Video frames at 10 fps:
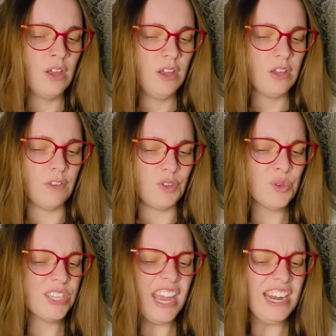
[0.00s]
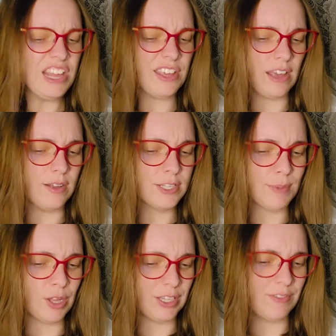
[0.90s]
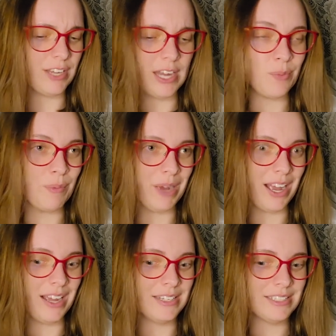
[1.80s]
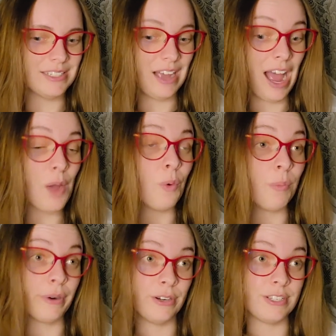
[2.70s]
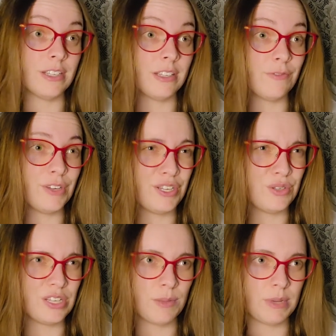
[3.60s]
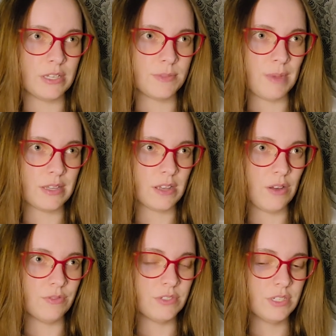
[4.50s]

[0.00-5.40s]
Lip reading: If you say anything else about leaving anyone behind, I will personally feed you to the beast myself.